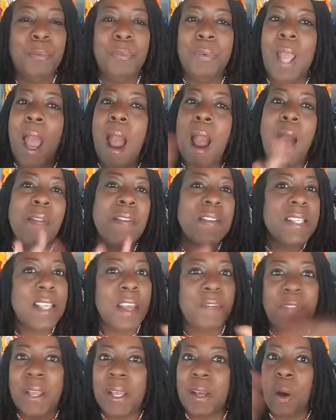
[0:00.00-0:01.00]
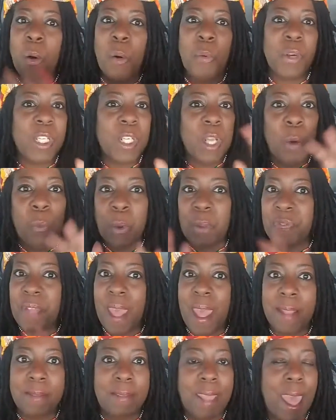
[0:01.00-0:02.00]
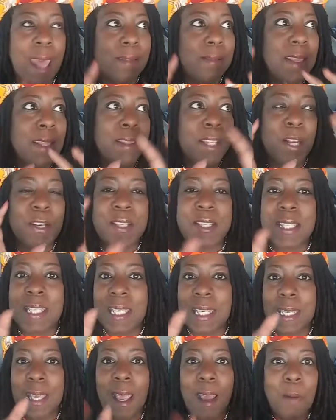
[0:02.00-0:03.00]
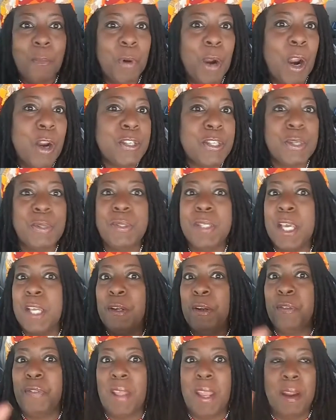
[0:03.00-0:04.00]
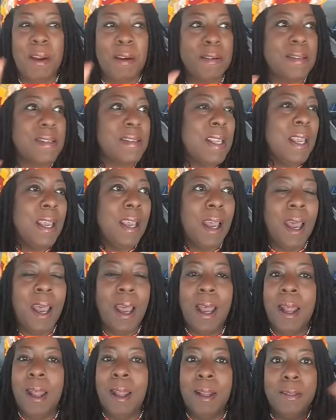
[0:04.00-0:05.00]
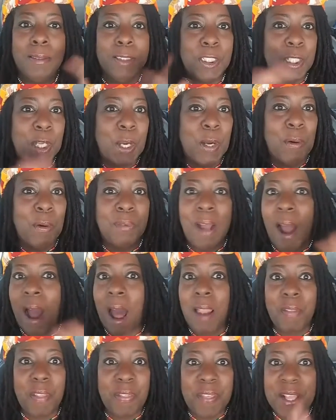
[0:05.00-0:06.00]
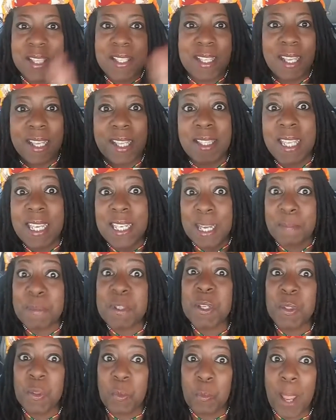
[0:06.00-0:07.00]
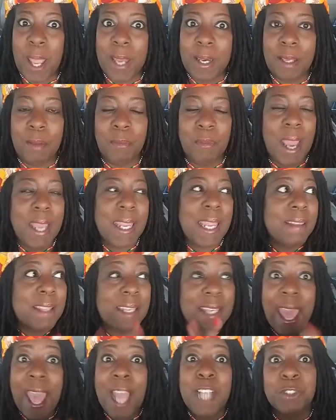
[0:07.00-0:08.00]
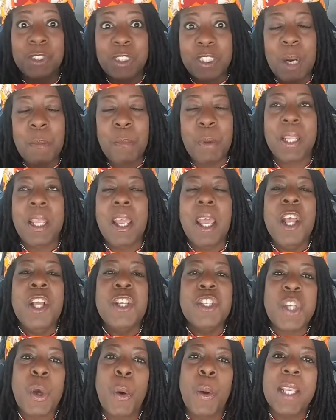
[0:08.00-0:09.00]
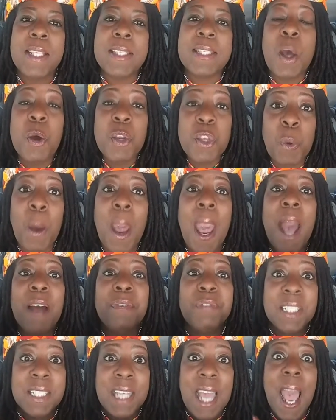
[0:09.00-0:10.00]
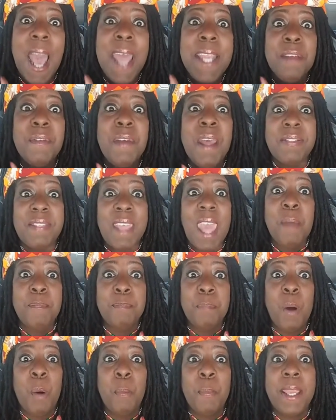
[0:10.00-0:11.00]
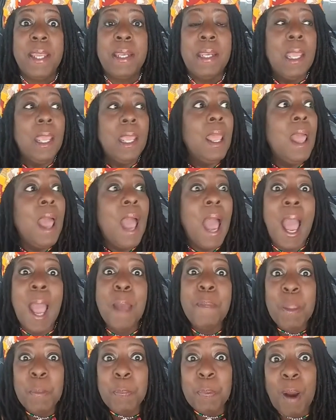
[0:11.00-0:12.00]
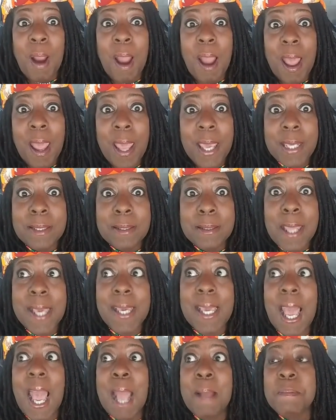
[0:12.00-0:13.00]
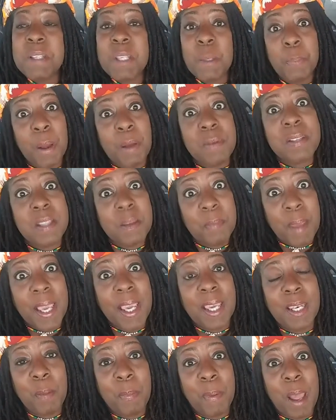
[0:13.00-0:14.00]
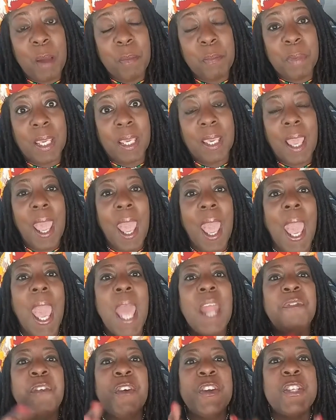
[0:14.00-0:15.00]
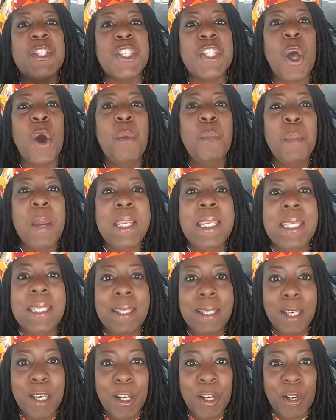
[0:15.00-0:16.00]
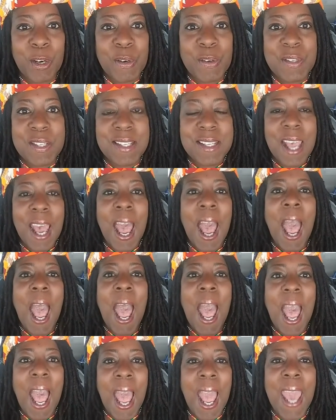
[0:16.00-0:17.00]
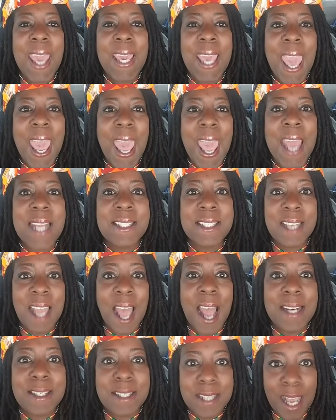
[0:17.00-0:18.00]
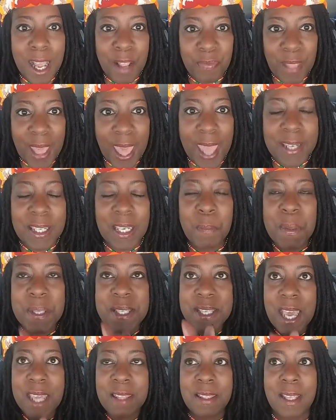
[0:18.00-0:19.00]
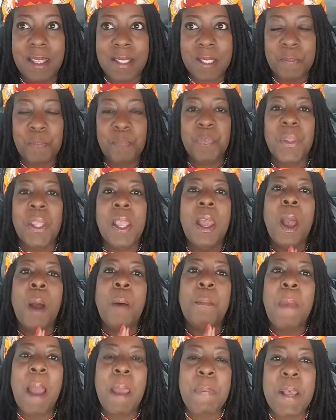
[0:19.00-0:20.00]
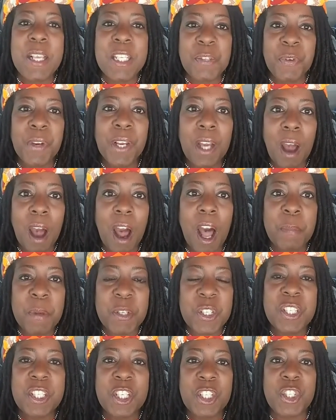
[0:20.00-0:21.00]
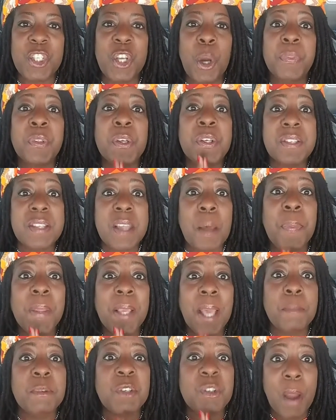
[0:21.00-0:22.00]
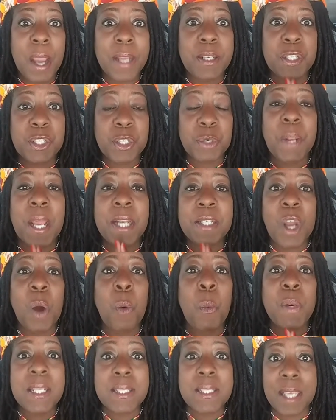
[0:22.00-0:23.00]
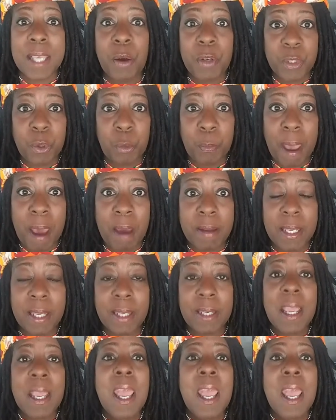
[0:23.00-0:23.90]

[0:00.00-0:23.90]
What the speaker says: all the stuff that go, with that. Then there's the rehearsal dinner. There's, all the things that lead up to the wedding, right? And then the actual ceremony. So you have to kind of, at that moment, I'm the bride. Like, I'm supposed to make it about me. And for so many years, I had not done that. Now, let me say this. My best friend called me. She says, there's something I'm trying to do, and I don't want to tell you about it.